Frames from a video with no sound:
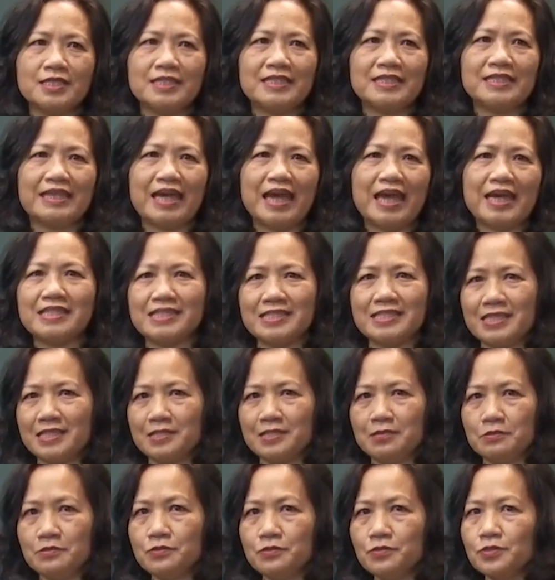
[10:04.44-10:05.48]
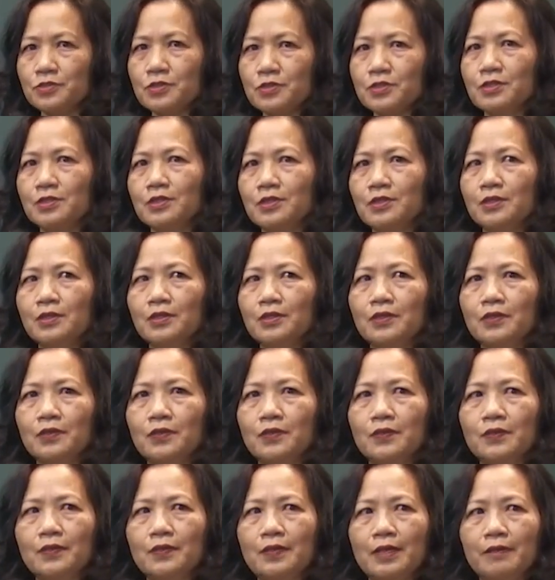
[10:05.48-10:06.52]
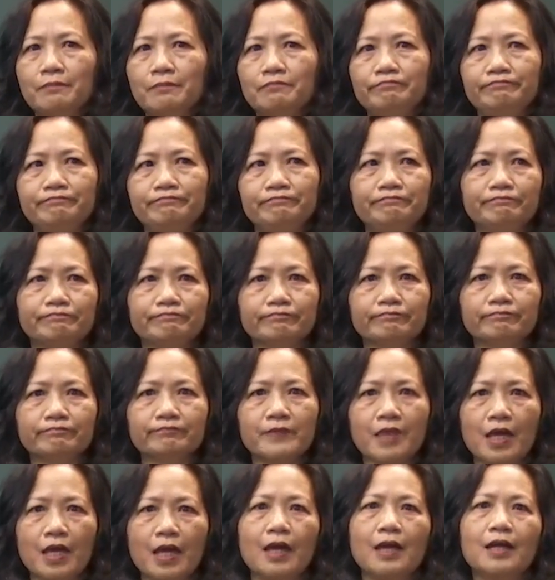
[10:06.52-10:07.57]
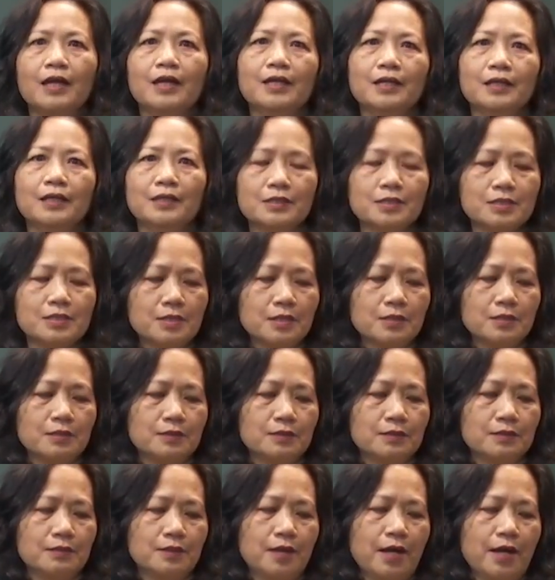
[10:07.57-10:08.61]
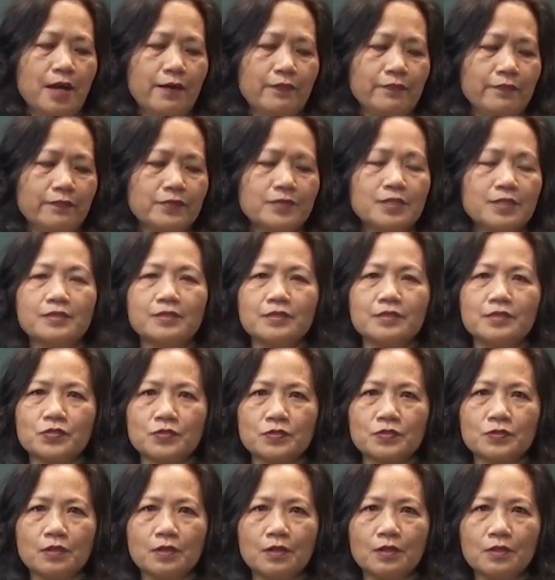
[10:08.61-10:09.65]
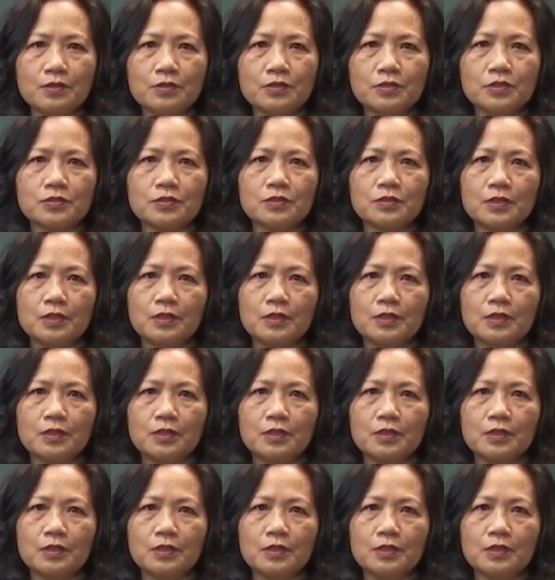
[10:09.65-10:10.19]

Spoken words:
the attitudes or so after this course